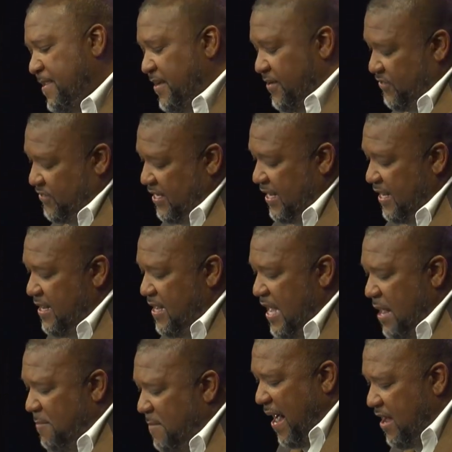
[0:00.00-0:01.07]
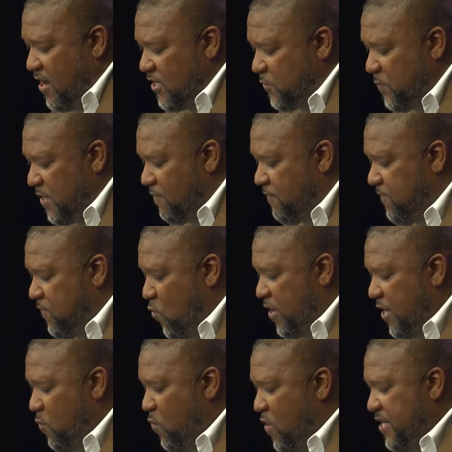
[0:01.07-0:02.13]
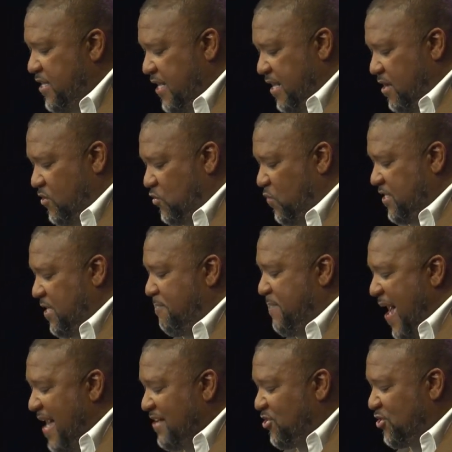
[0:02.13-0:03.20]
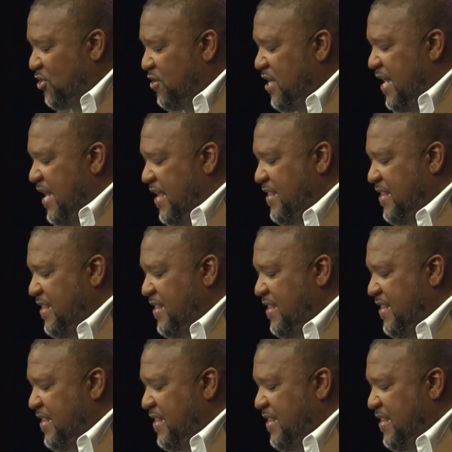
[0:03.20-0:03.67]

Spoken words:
You see, my husband of 41 years was a pastor